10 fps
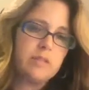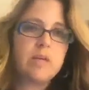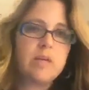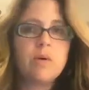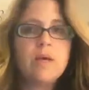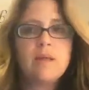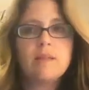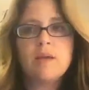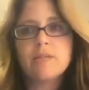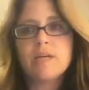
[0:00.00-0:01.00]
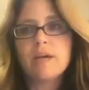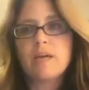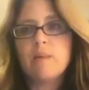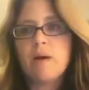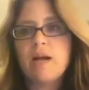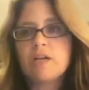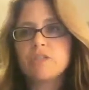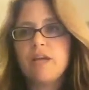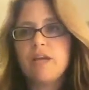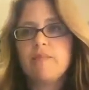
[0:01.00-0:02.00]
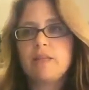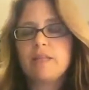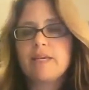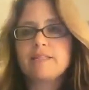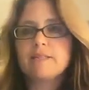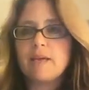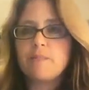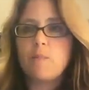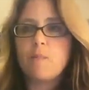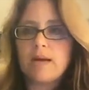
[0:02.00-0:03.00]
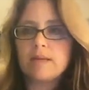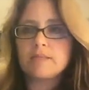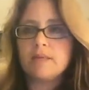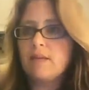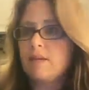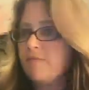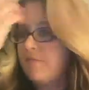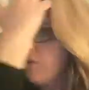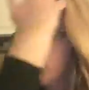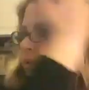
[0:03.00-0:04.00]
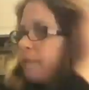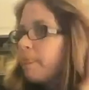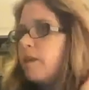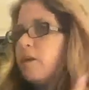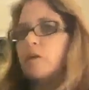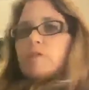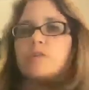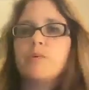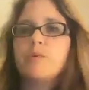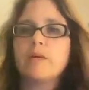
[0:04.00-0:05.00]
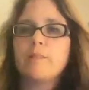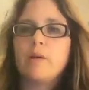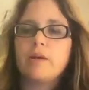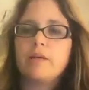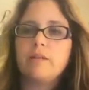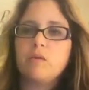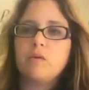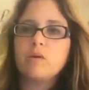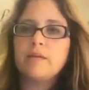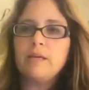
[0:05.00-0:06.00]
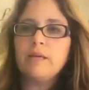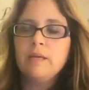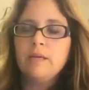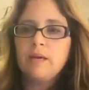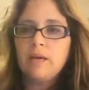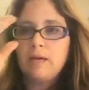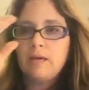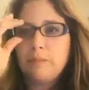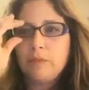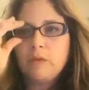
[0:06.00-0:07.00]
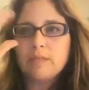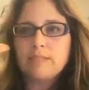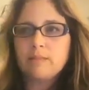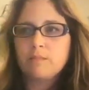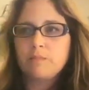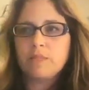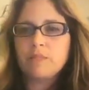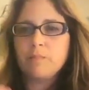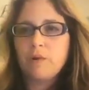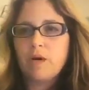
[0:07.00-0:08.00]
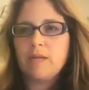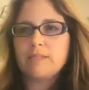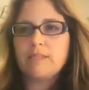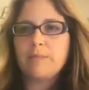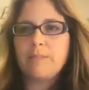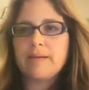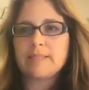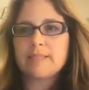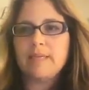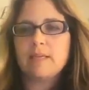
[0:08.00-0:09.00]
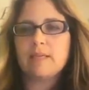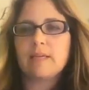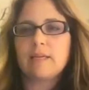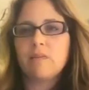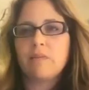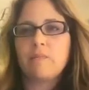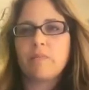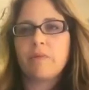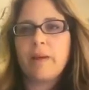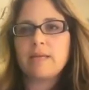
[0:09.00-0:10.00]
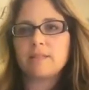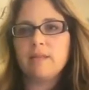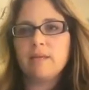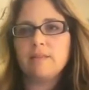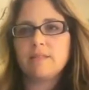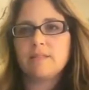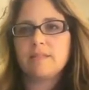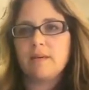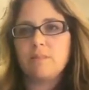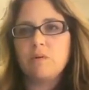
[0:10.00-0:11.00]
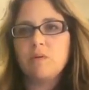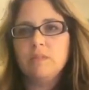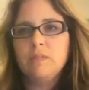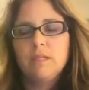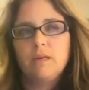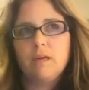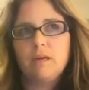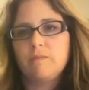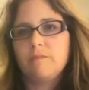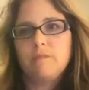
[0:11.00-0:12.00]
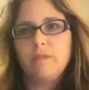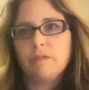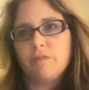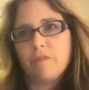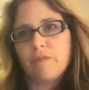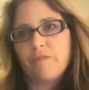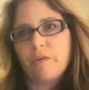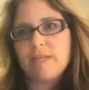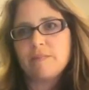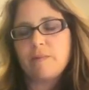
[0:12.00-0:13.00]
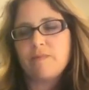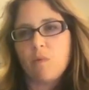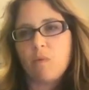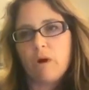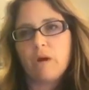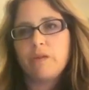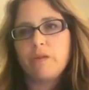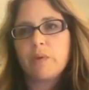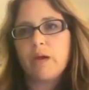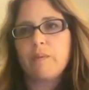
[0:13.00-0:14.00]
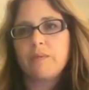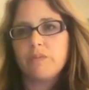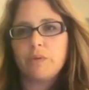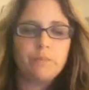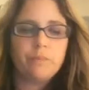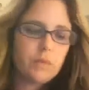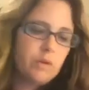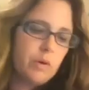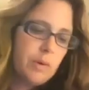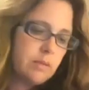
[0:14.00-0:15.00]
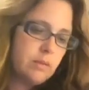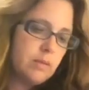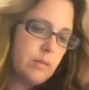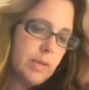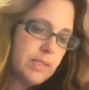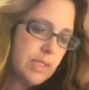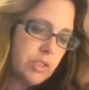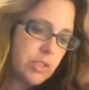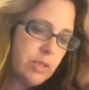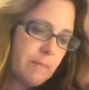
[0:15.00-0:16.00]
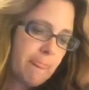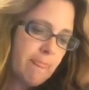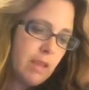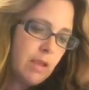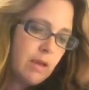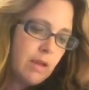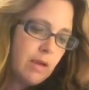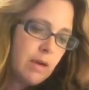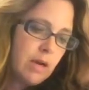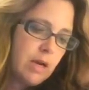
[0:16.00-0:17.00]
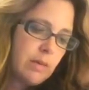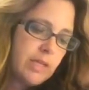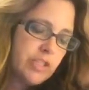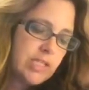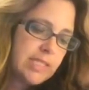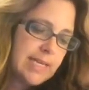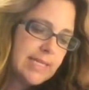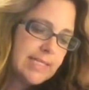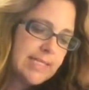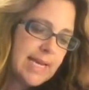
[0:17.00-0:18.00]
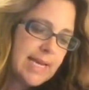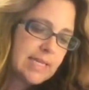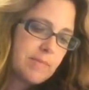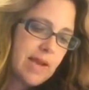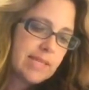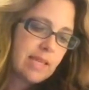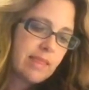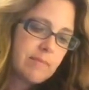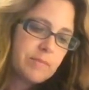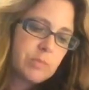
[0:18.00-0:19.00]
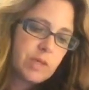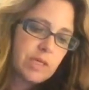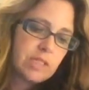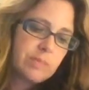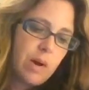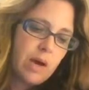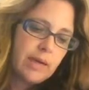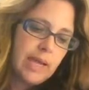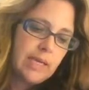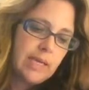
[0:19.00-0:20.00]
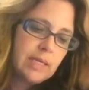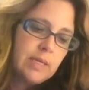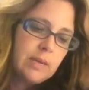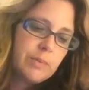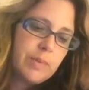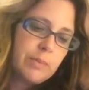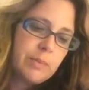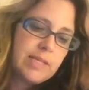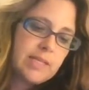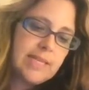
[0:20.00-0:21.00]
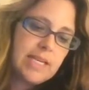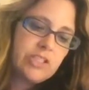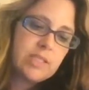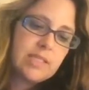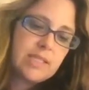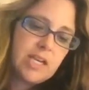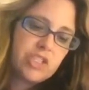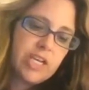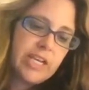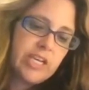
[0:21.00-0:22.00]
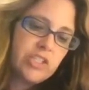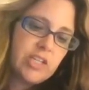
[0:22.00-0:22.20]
So they were talking about actually having like a sample basket. If you're doing a party locally, you can put some products in a basket and give them the basket to sample, for the few days before you come and do your presentation. And she says, yes, I'm asking them to book a spa night, but the presentation does not change.